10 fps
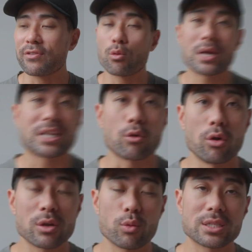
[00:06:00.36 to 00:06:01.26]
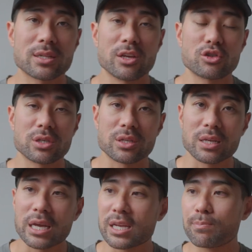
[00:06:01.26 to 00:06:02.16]
if you want an all-in-one solution,
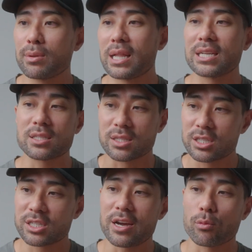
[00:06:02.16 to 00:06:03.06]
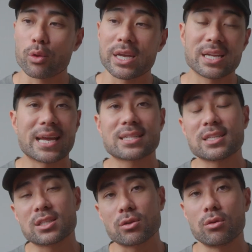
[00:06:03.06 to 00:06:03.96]
a place, a site where you can
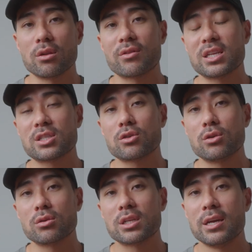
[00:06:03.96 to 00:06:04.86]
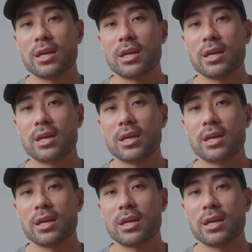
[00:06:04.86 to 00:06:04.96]
access all of these tools,